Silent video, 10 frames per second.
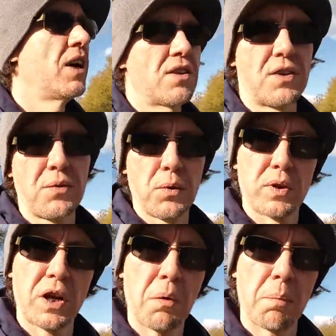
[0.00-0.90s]
So I thought
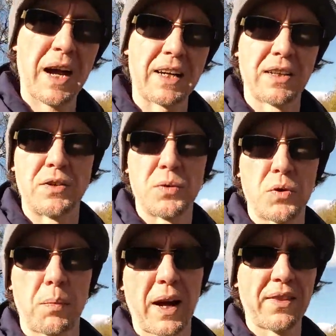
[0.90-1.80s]
I'd come back and
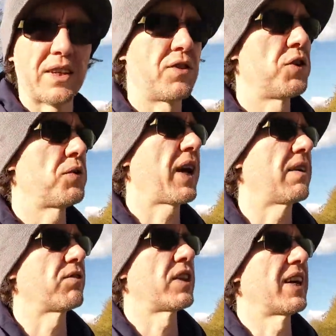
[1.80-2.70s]
talk about this new
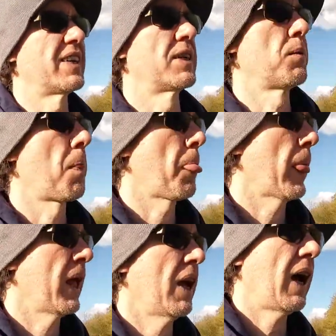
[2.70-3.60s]
camera then.
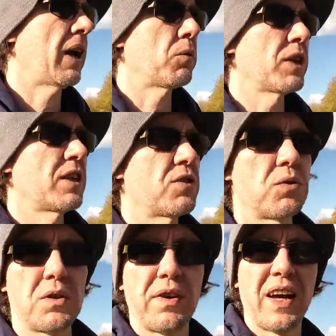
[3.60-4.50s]
And I wanted to
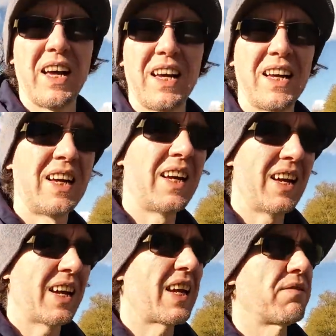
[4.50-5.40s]
sort of
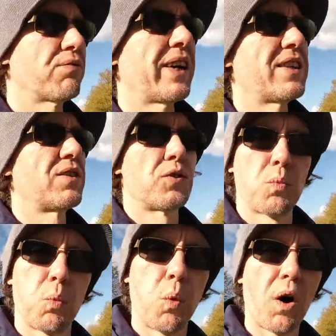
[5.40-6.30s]
give reasons
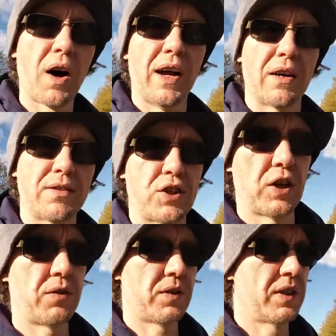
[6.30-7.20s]
why I've
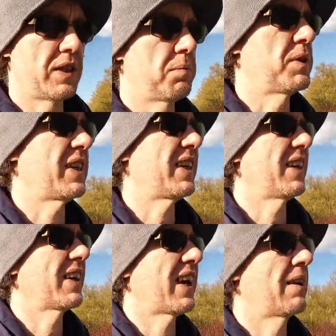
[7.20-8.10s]
chosen this
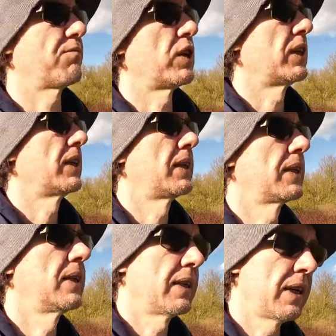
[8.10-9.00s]
particular camera.
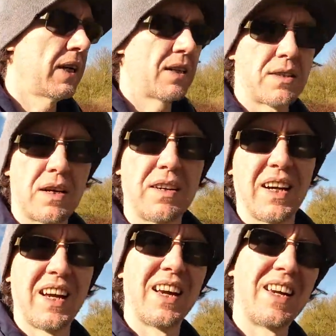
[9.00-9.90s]
So,
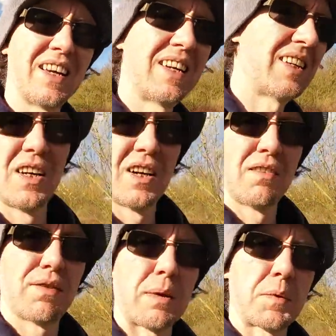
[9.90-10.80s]

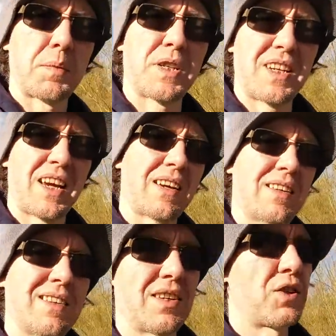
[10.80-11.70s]
frames per
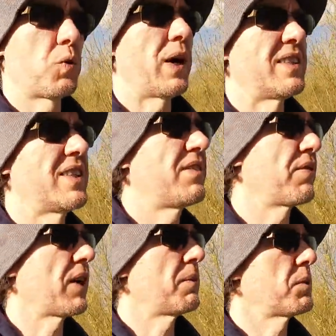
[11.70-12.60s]
second, 20
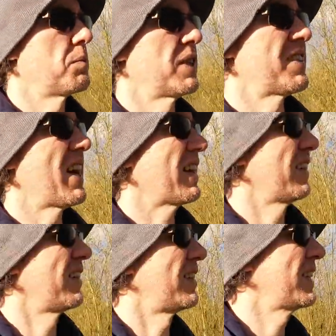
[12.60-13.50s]
frames per
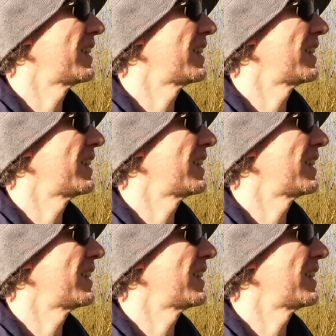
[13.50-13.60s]
second.